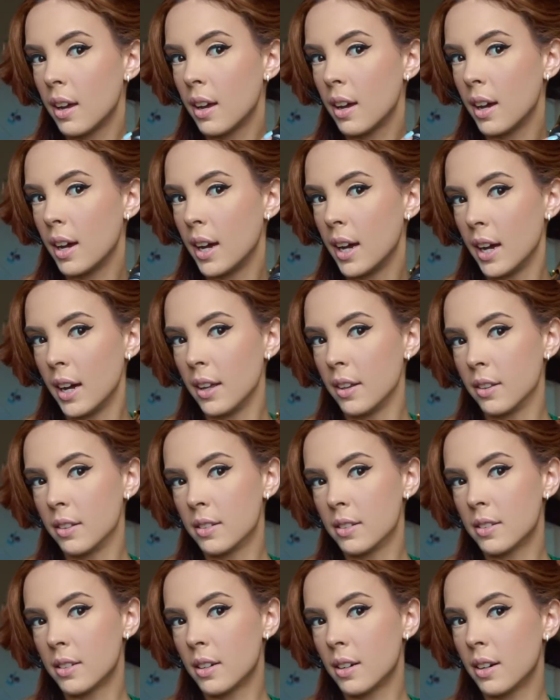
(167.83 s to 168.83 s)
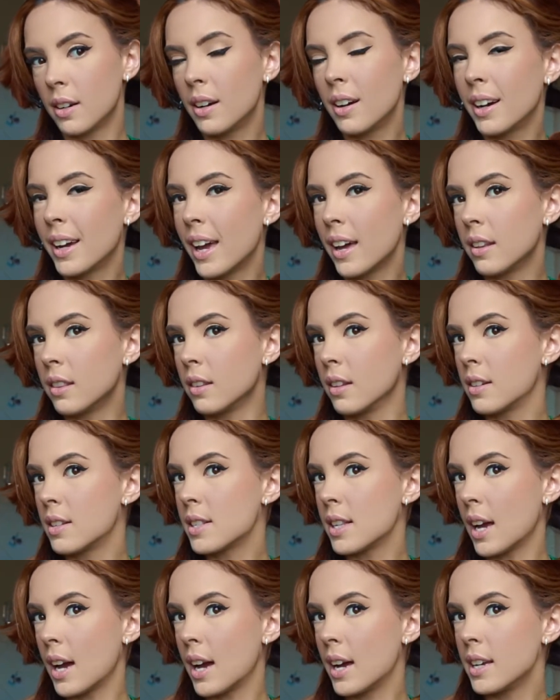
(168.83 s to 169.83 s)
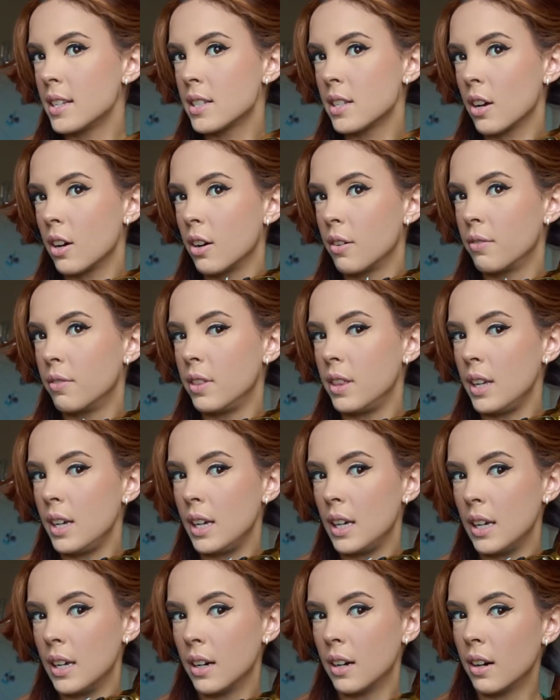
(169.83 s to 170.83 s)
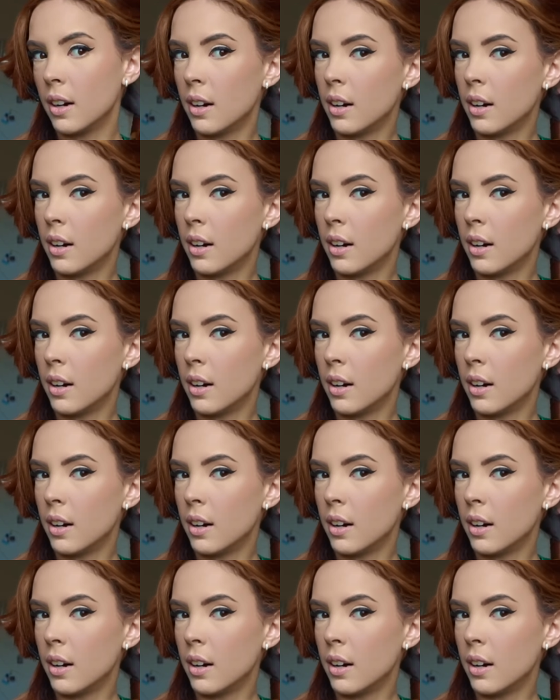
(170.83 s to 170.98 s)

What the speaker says: And again, the size of the